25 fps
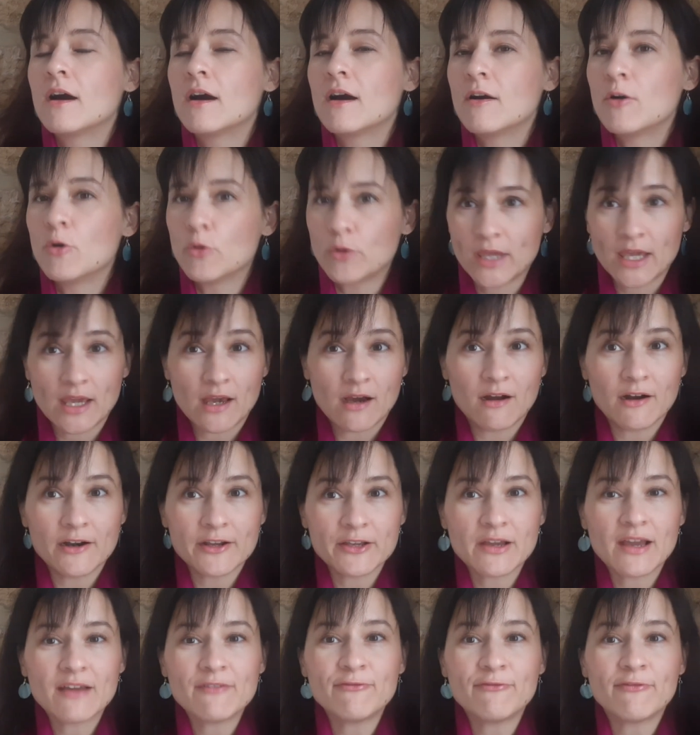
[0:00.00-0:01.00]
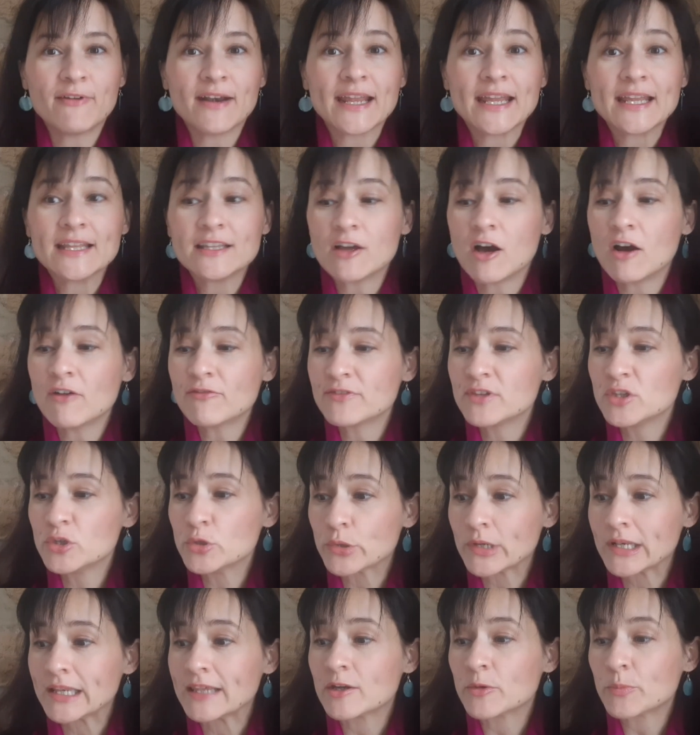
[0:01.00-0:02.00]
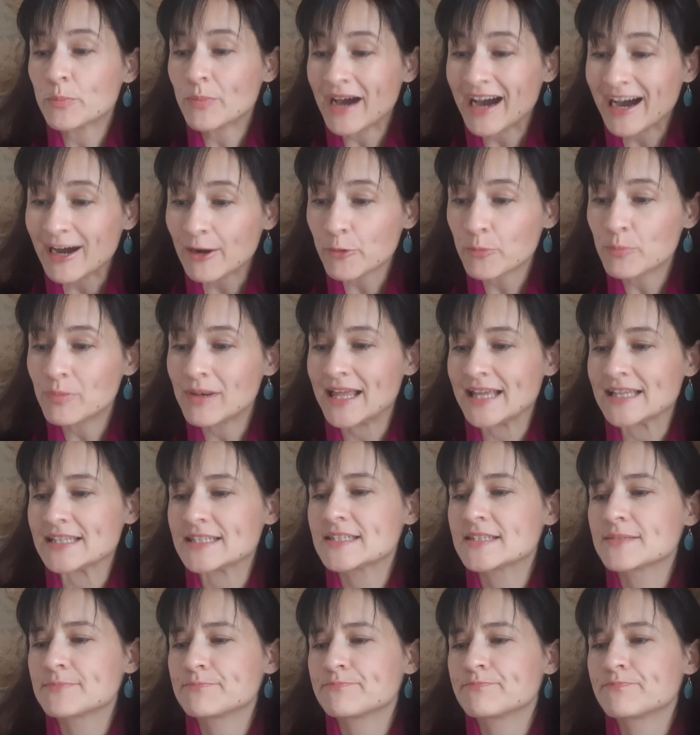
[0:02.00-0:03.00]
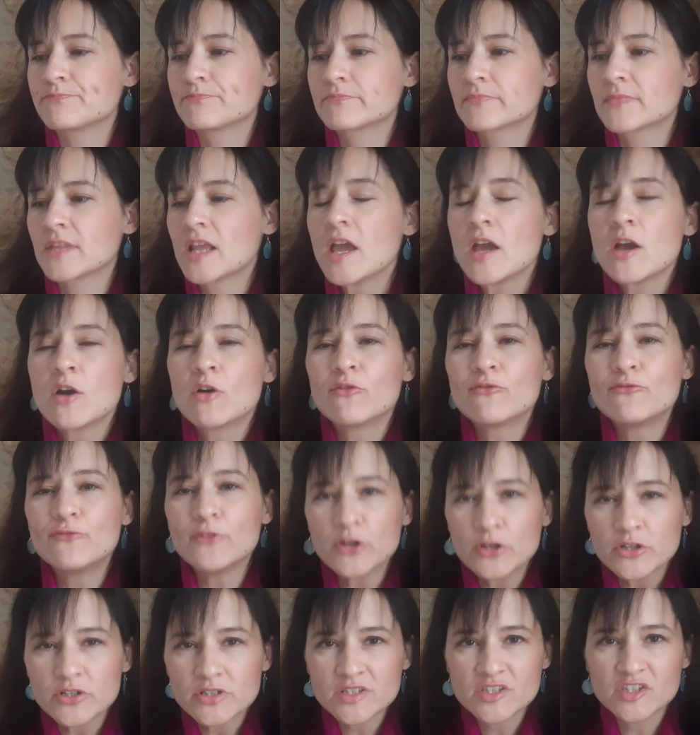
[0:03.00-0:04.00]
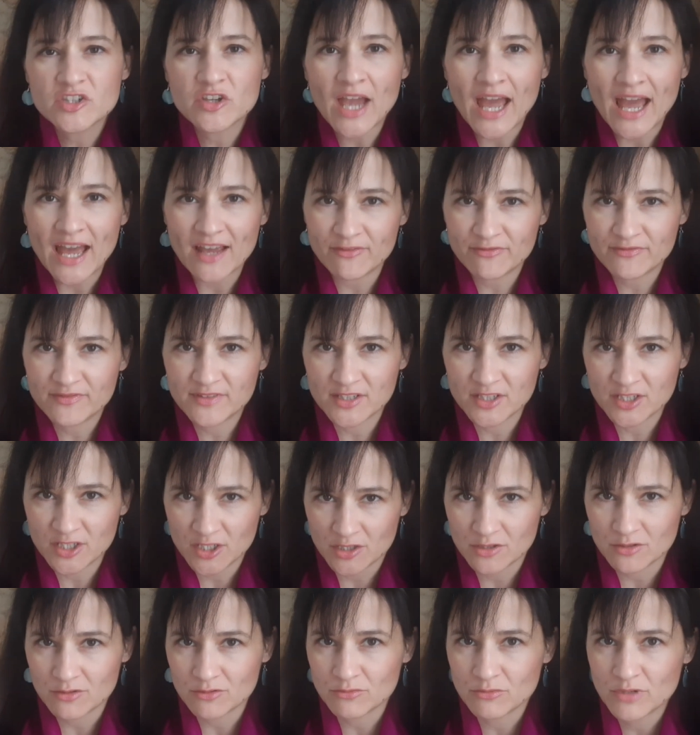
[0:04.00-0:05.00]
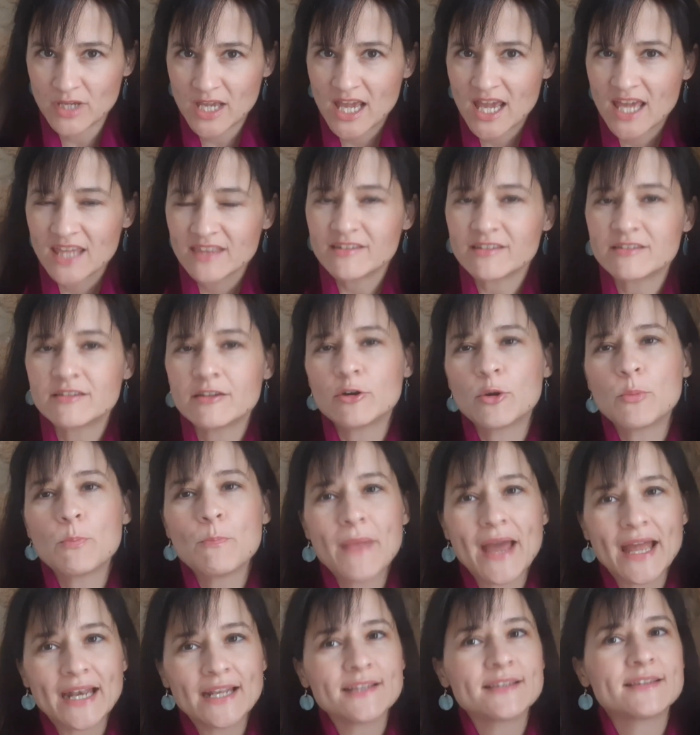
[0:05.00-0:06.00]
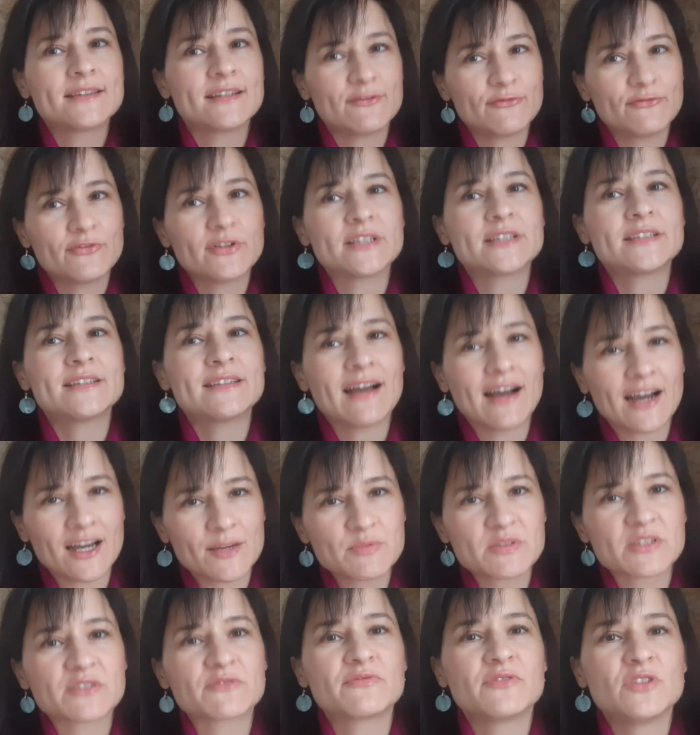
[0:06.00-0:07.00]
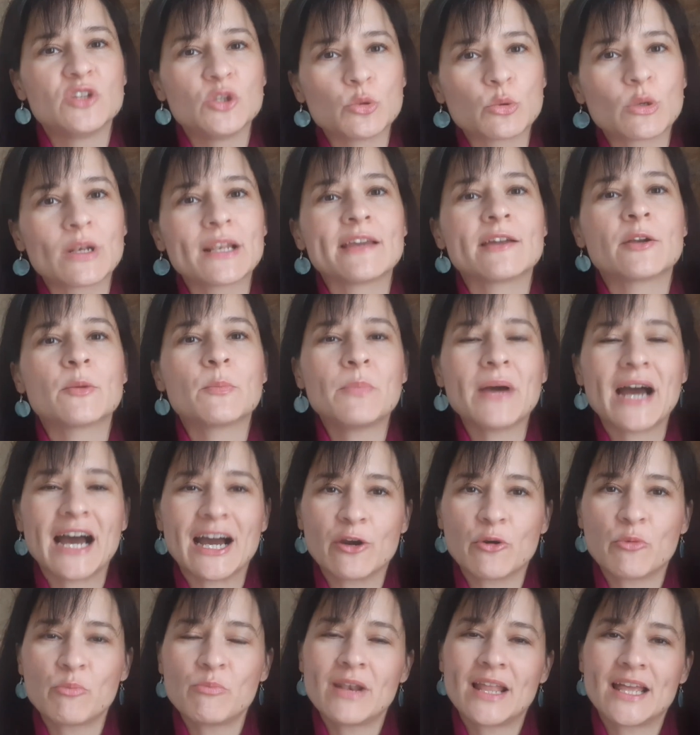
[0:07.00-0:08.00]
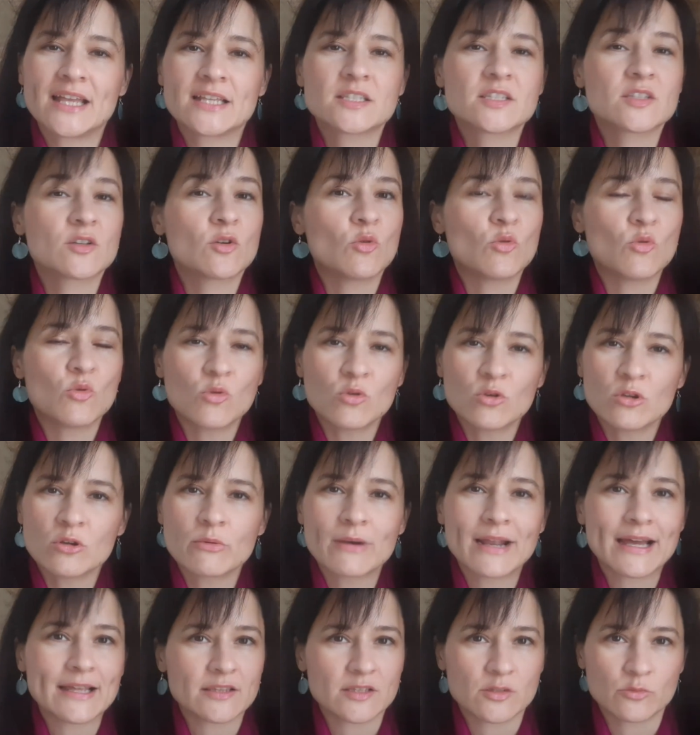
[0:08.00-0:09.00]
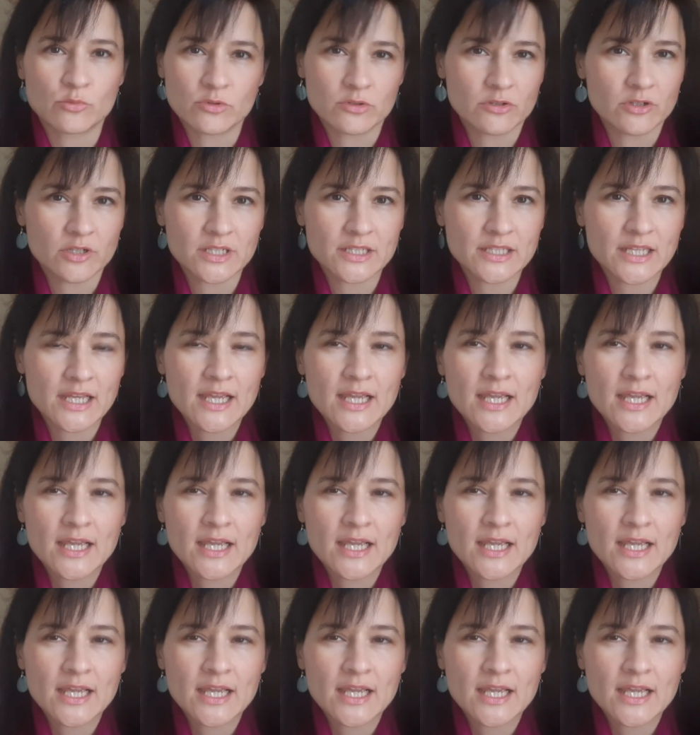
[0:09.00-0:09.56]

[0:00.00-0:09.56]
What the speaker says: Okay, are you afraid of nuclear power plants? First, you have to know that there are many different types of nuclear power plants all around the world.